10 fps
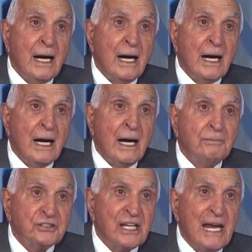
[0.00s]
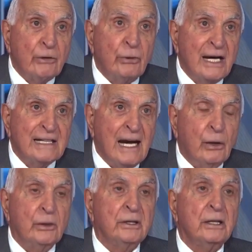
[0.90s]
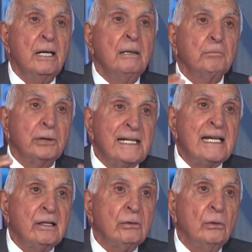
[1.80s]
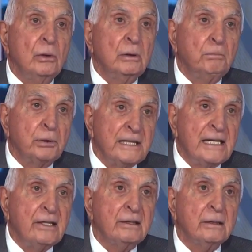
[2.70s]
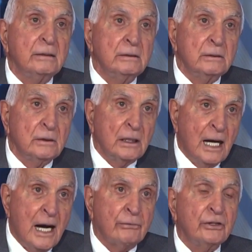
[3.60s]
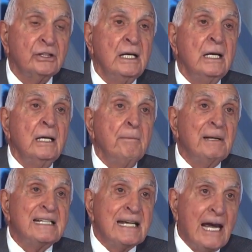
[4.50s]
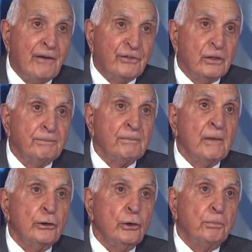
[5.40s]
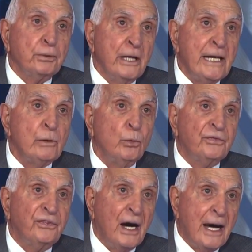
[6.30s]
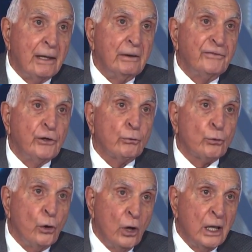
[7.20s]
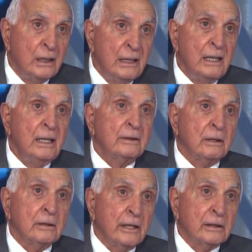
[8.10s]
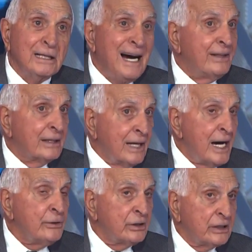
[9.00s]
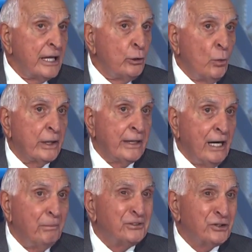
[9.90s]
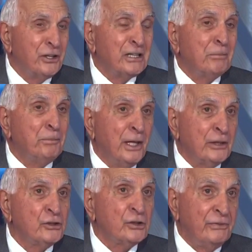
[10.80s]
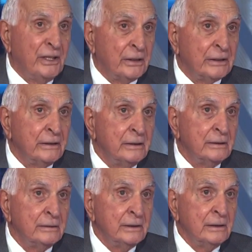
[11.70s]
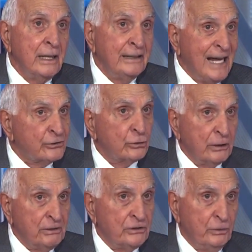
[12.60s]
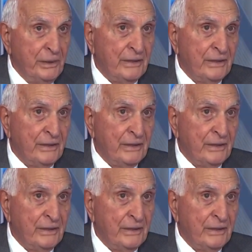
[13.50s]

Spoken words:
What I'm saying right now is, please, please, Congress, be careful. You're playing with fire. If you're wrong, the little guy, the guy you say you want to help, is going to get punished severely. And that's going to be too bad.